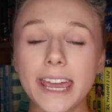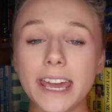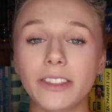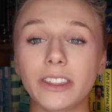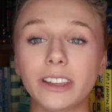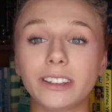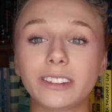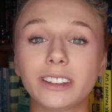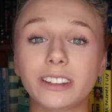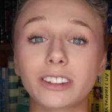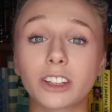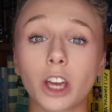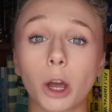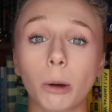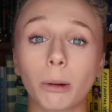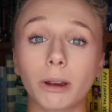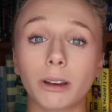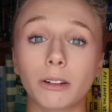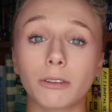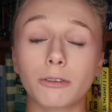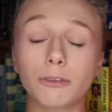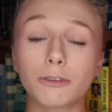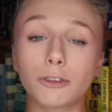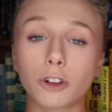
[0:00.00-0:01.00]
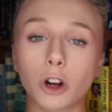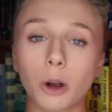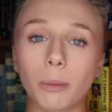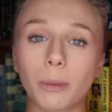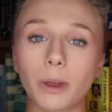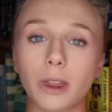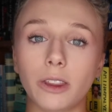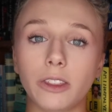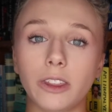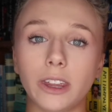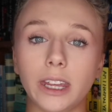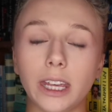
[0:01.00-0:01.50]
This is going
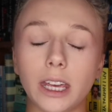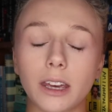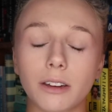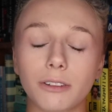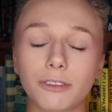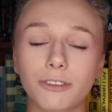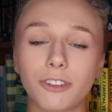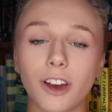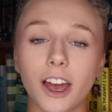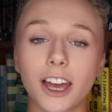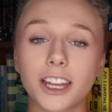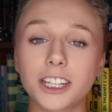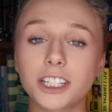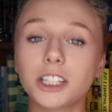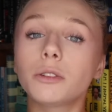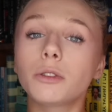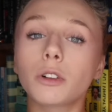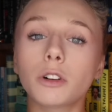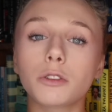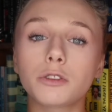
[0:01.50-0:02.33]
from the 30th